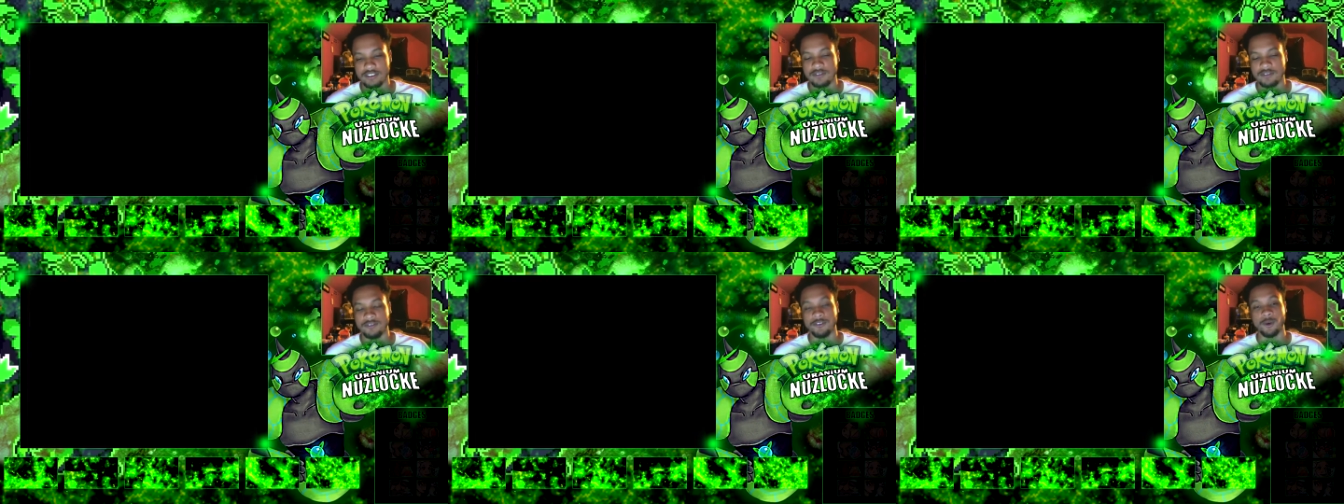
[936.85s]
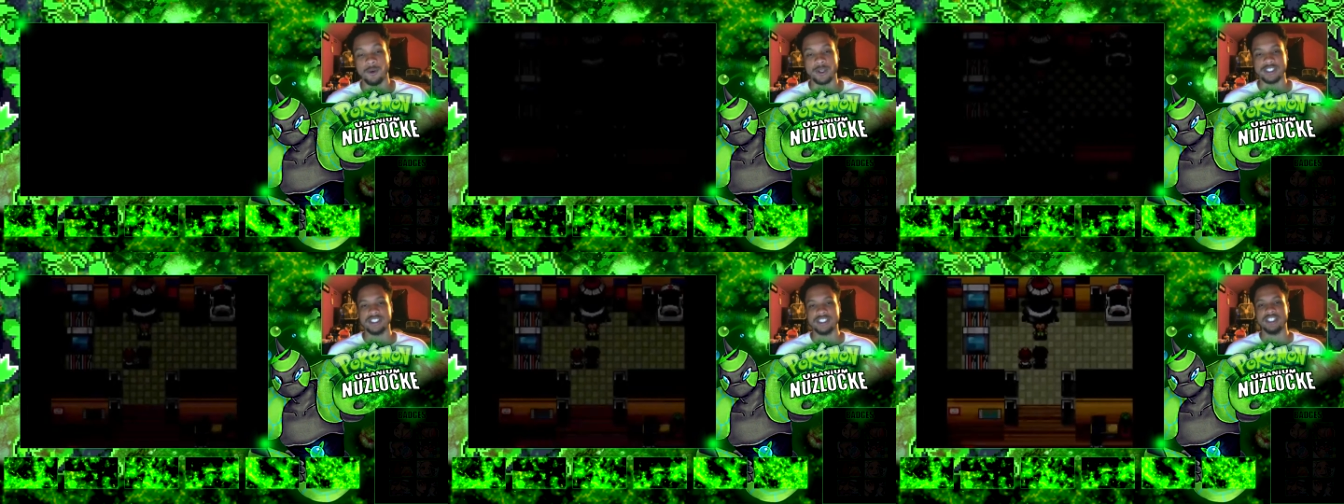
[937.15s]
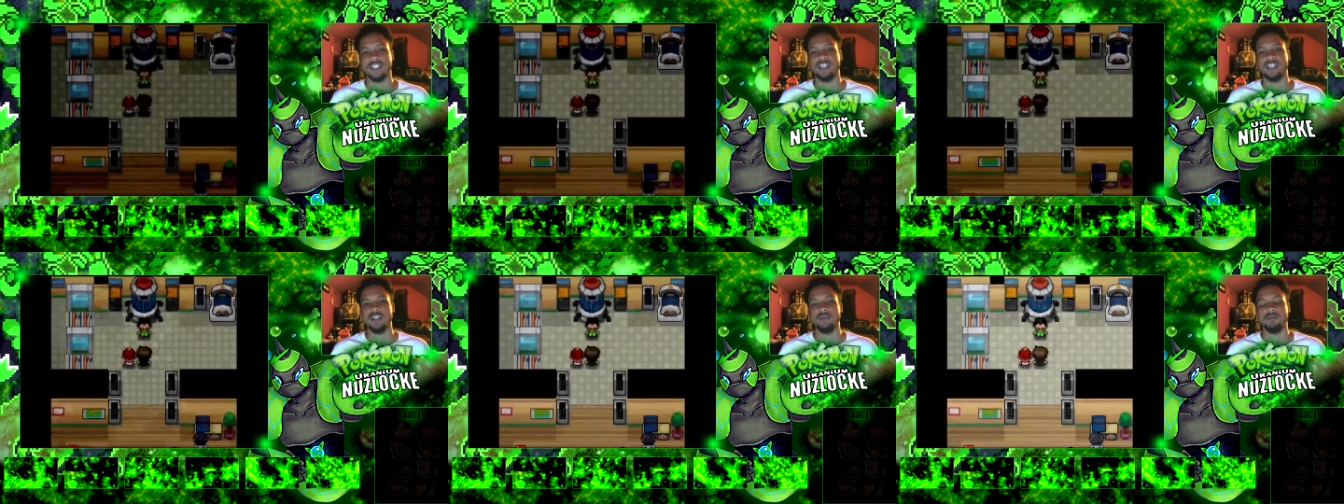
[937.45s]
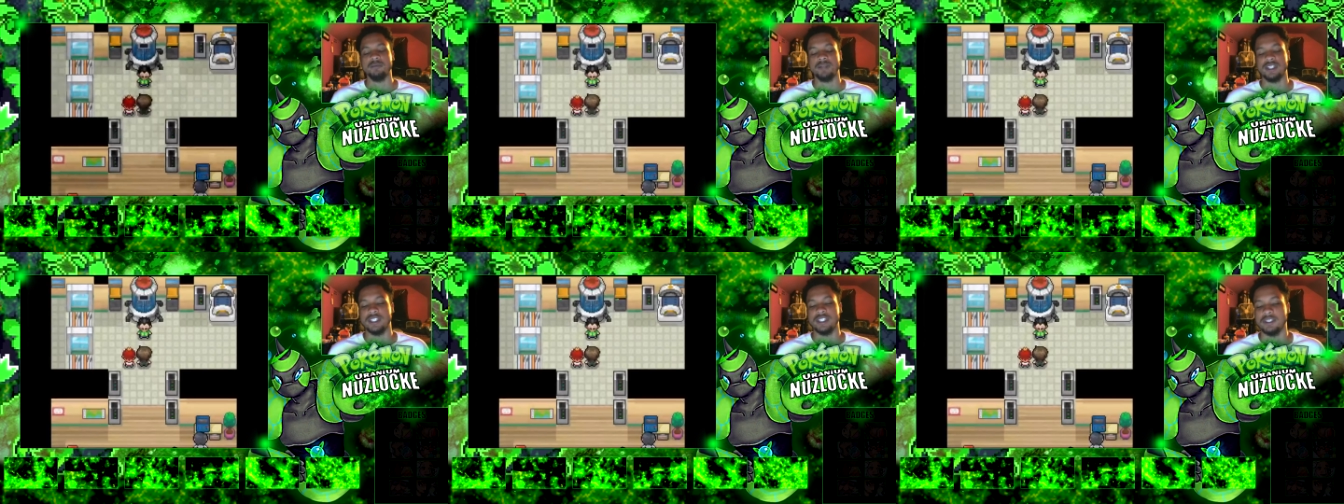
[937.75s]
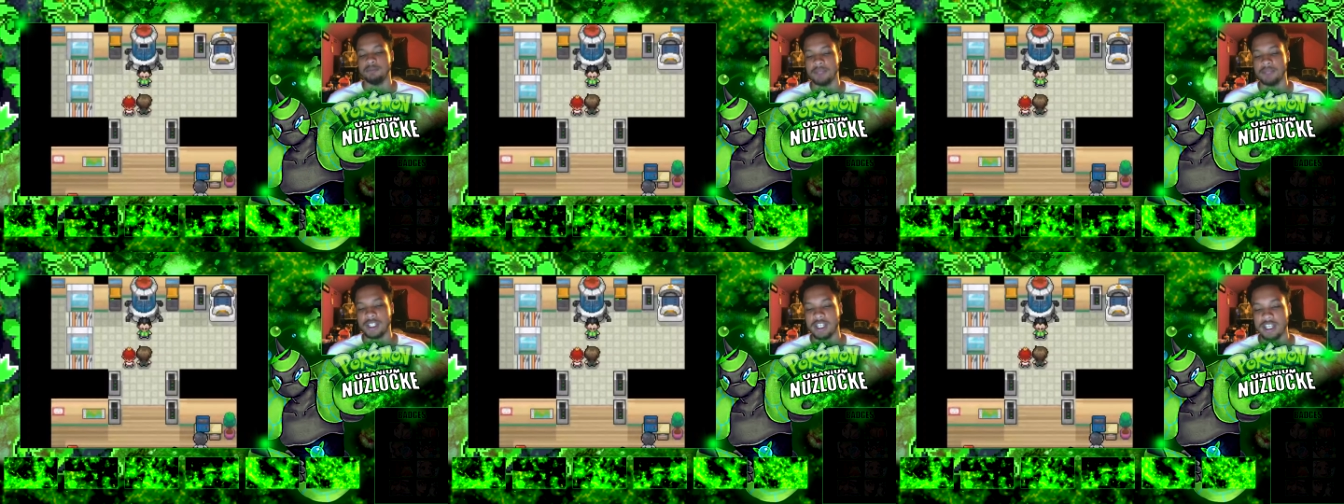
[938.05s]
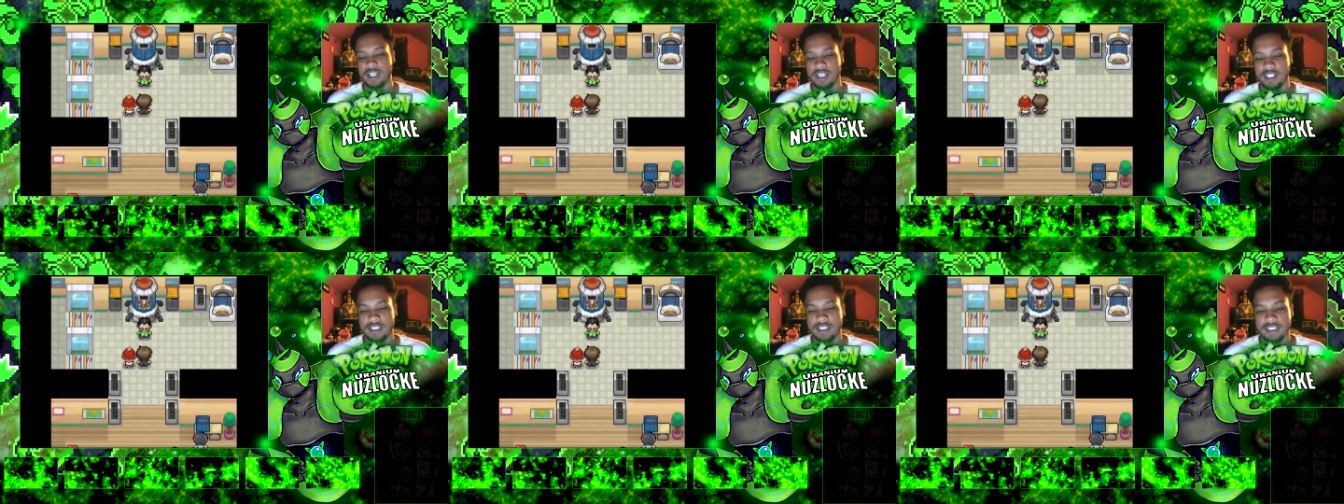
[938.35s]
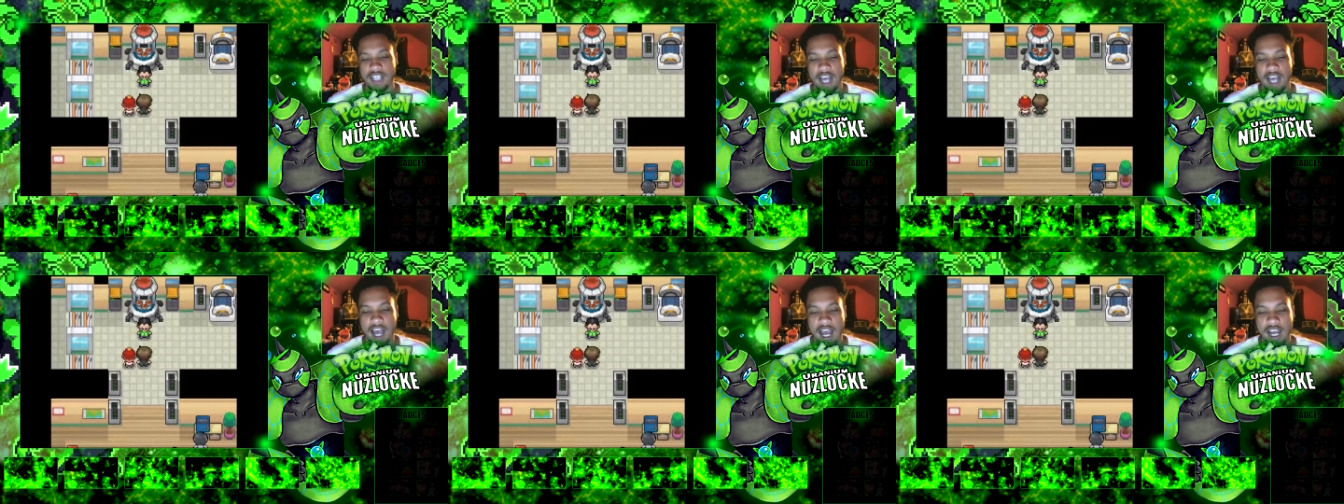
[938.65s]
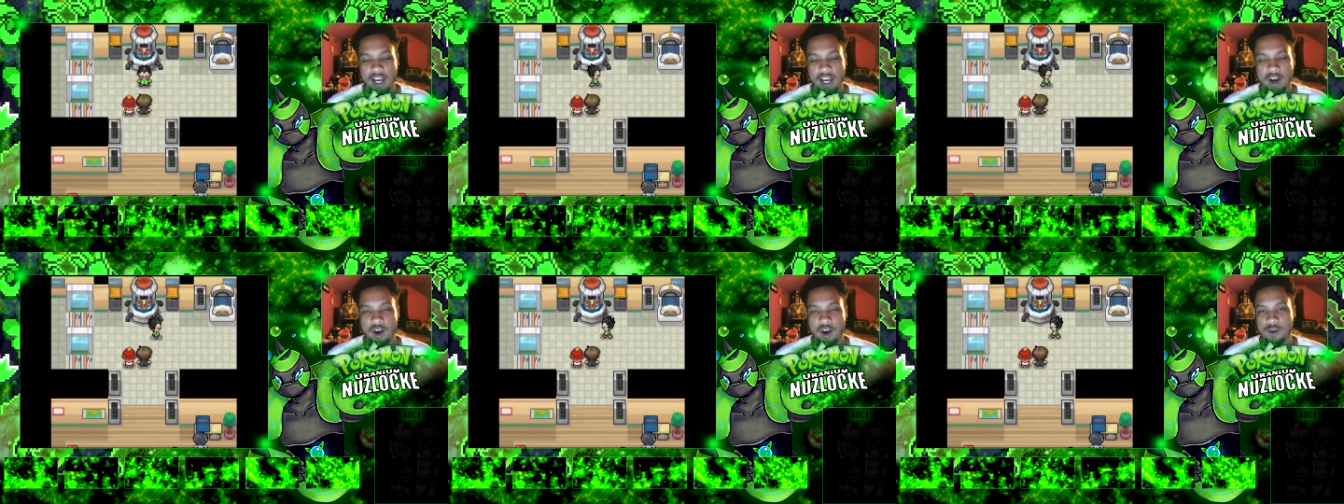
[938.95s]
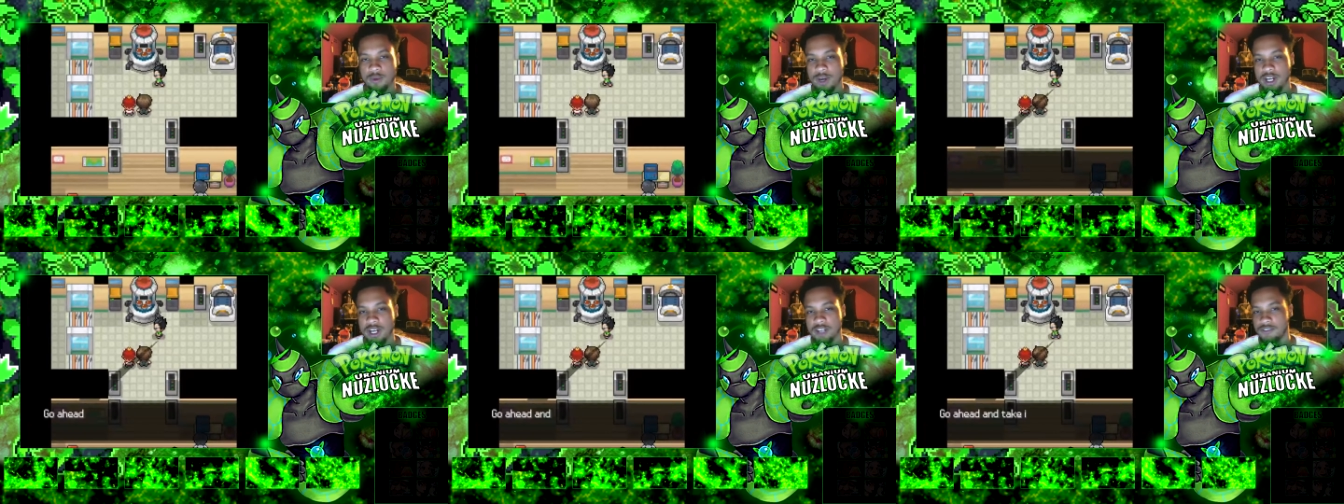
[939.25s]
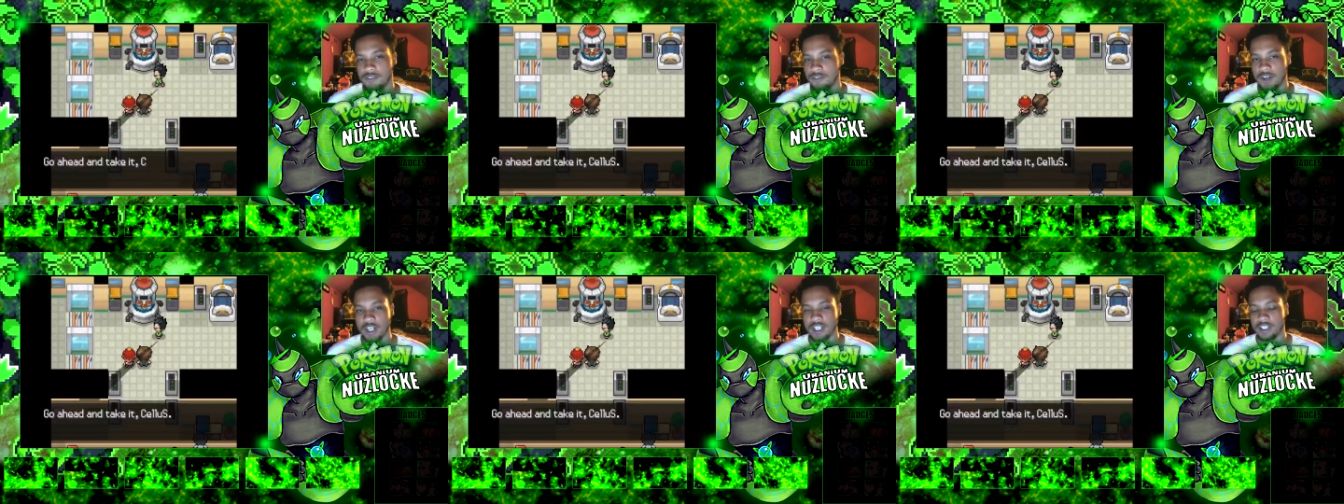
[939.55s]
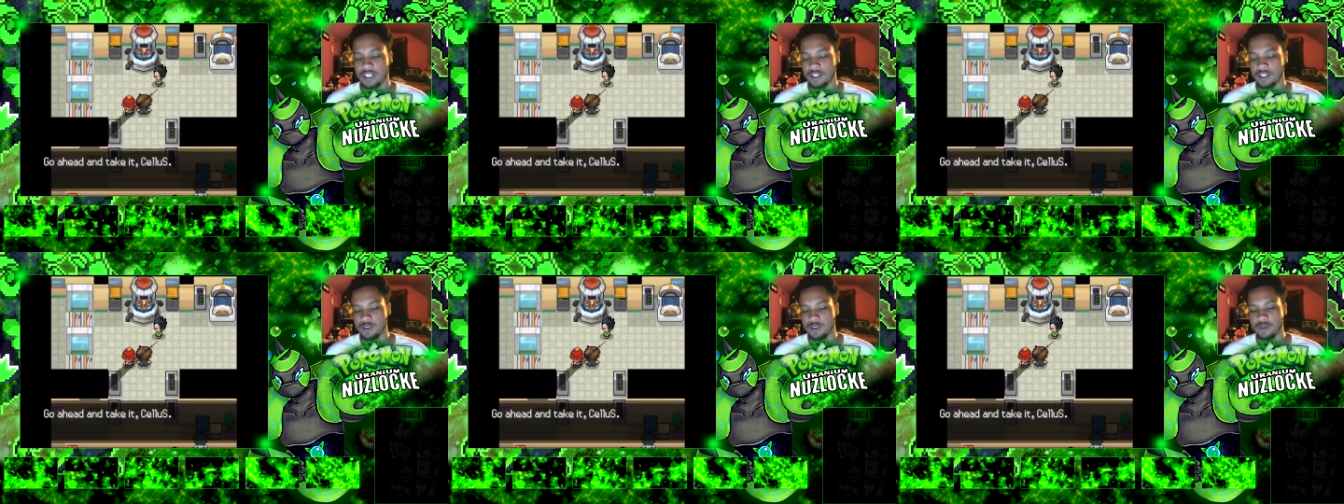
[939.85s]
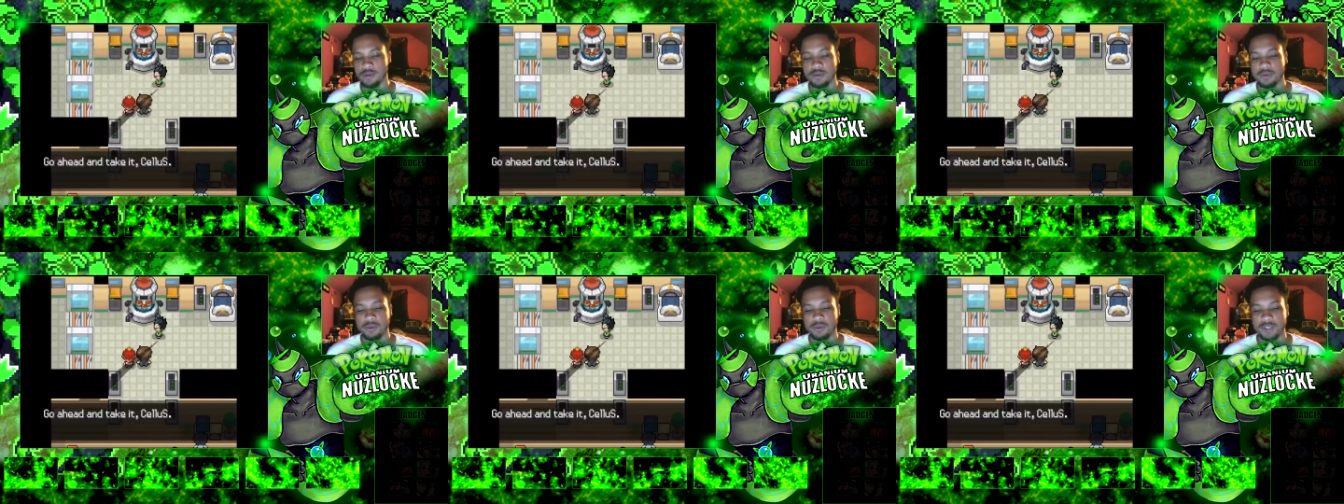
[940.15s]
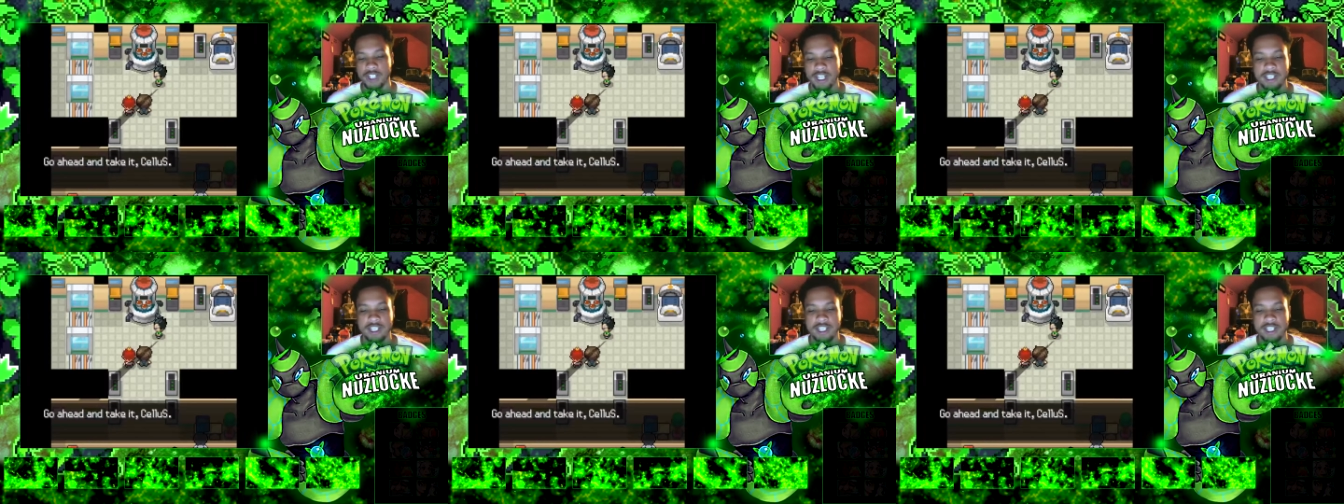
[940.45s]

voicing him because I already fucking knew that